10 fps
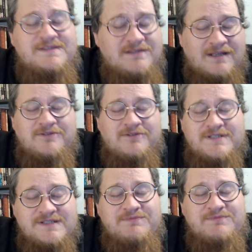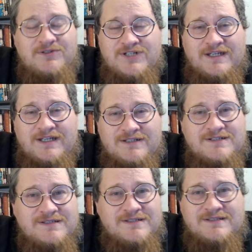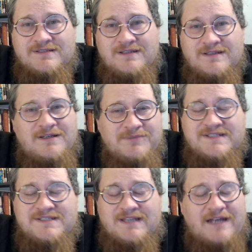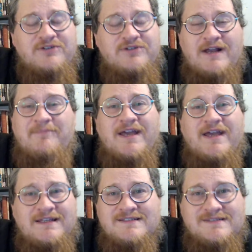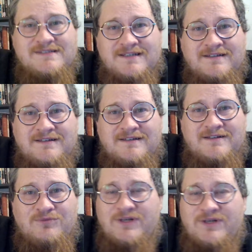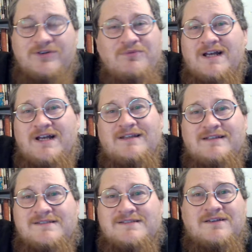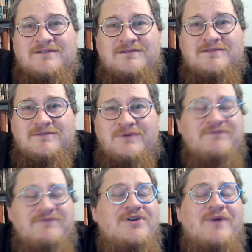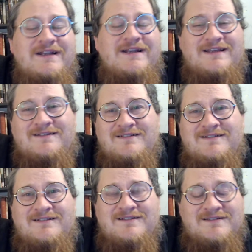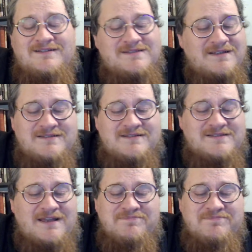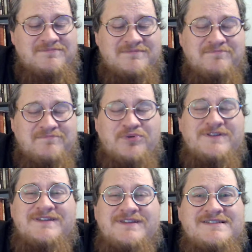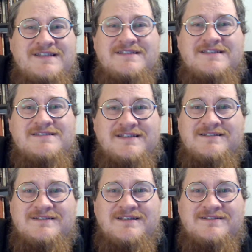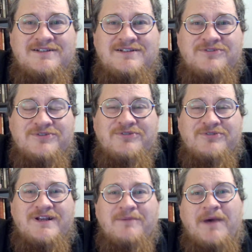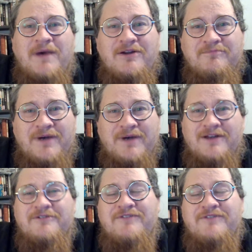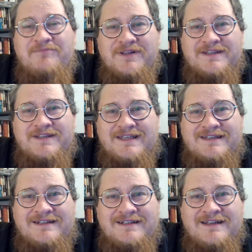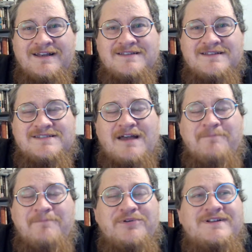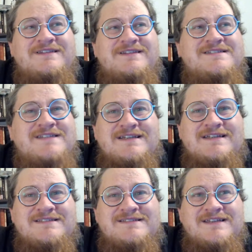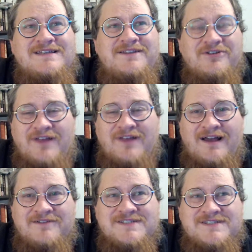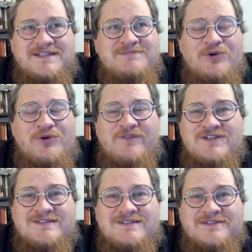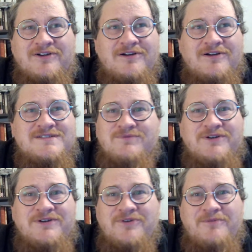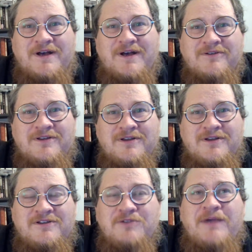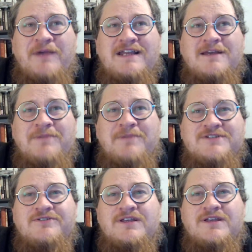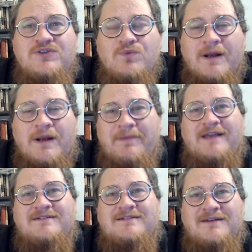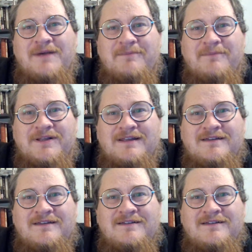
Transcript: I know this is small change. It's this is the kind of crap I hate to see. We don't know why he liked the song. We have no idea. Stop putting these things in you're creating a biography of Billy the Kid. Stop putting these things in their lives and these motivations in their hearts that we don't know about. You're painting a picture that you want to paint about Billy,